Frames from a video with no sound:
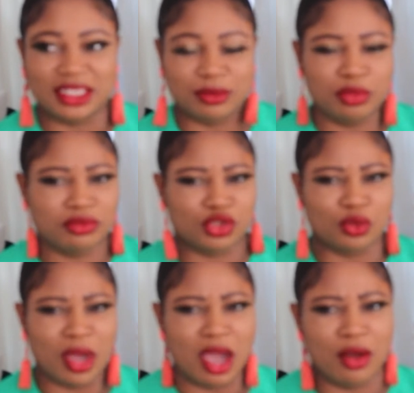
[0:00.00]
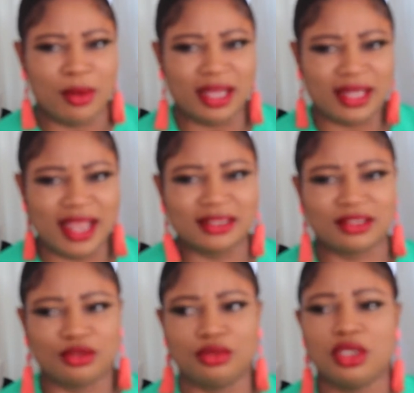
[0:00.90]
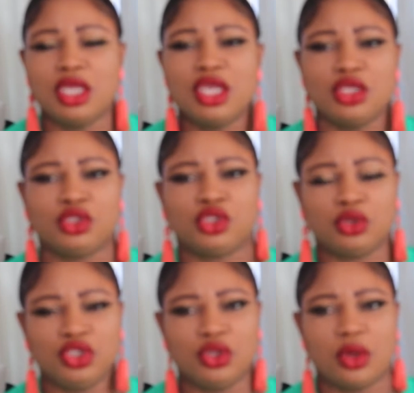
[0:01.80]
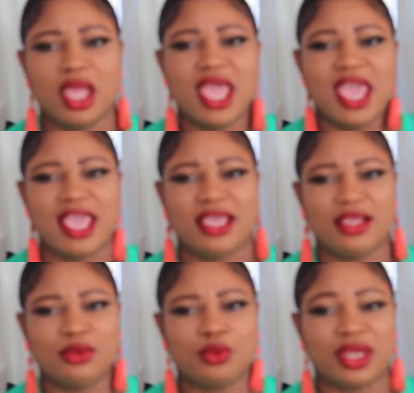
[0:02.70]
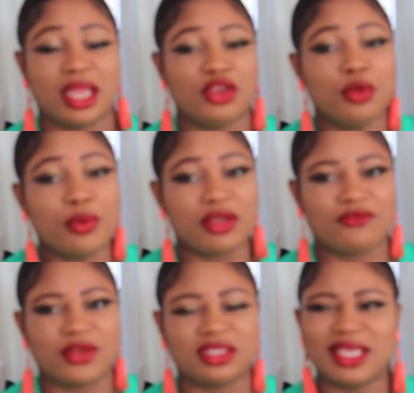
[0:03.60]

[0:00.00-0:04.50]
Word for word: She moved to um Atlanta, to, you know, and with her new boyfriend.